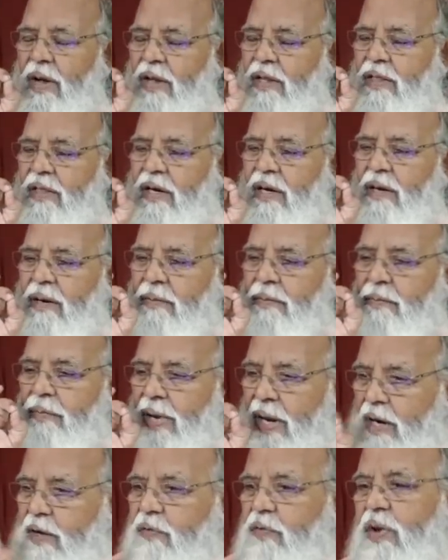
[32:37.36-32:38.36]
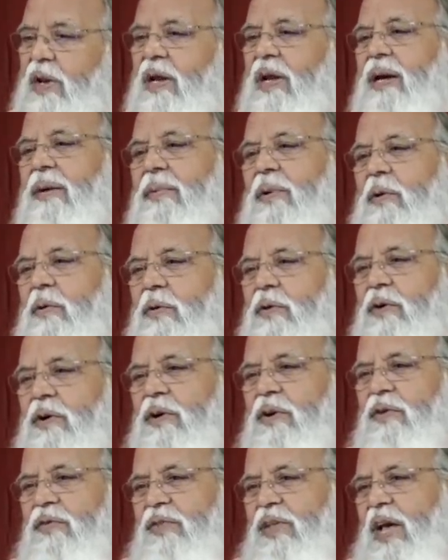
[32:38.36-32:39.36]
the milk will come out
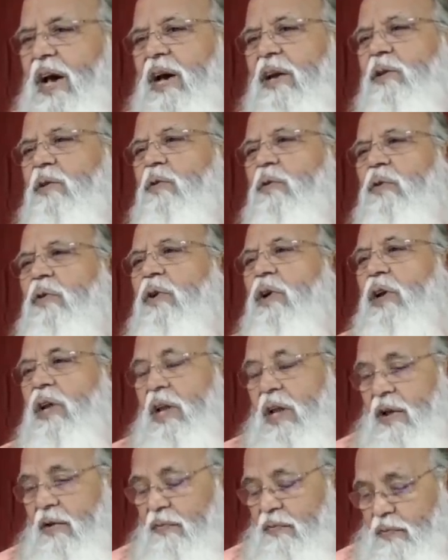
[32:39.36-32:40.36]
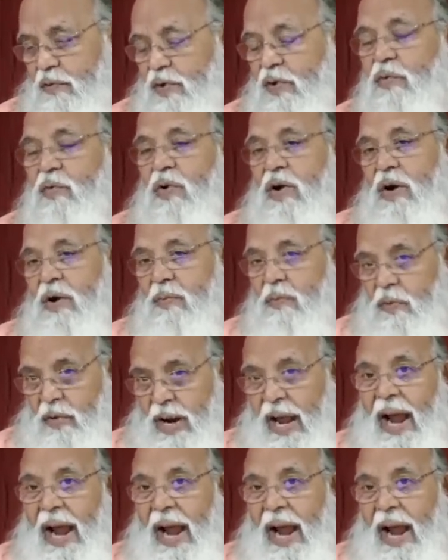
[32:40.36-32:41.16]
they are so if you want